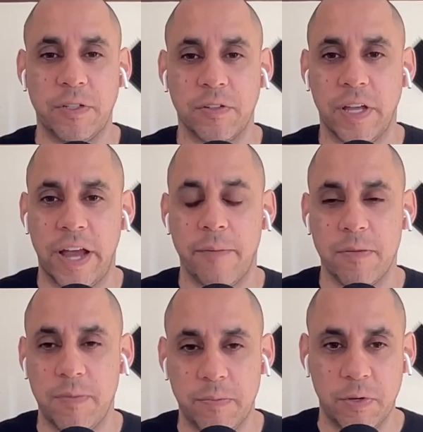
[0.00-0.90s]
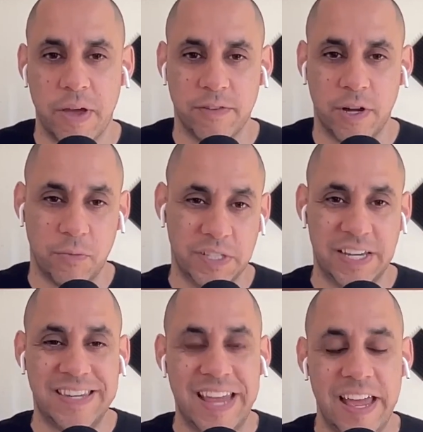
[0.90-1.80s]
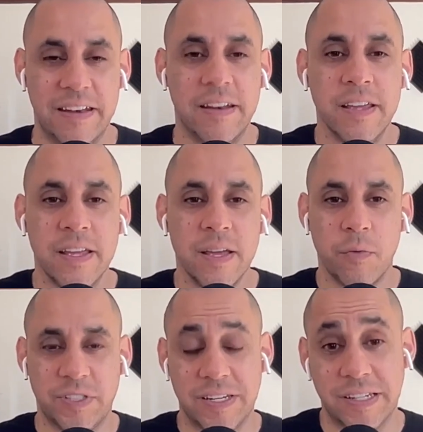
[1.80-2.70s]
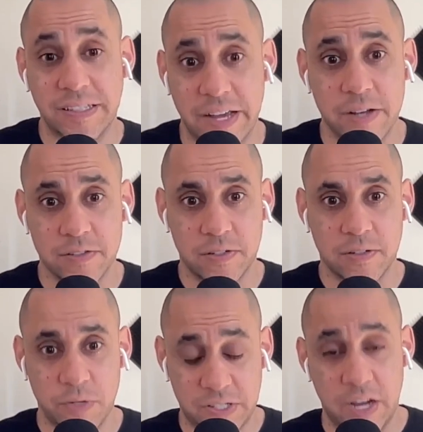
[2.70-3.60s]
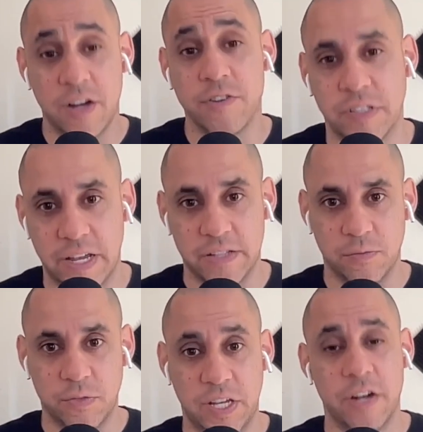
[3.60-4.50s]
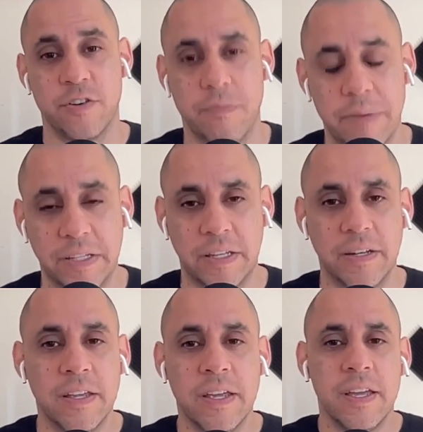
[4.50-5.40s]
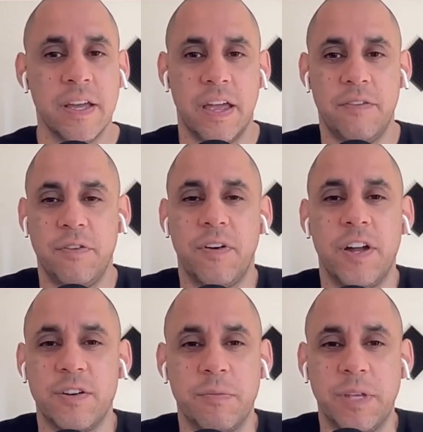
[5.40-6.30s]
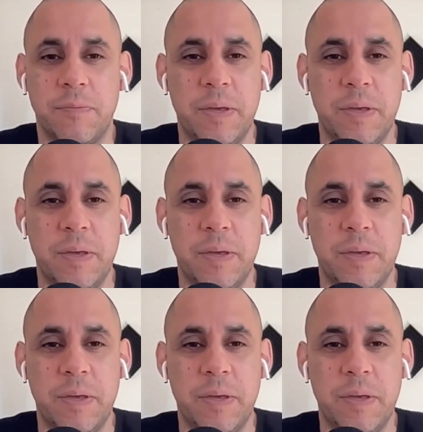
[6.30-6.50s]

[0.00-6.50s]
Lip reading: and you're like, how many people you have on? We say 10, we say 10,000, we say 100,000, we say 100 million. If you have 100 million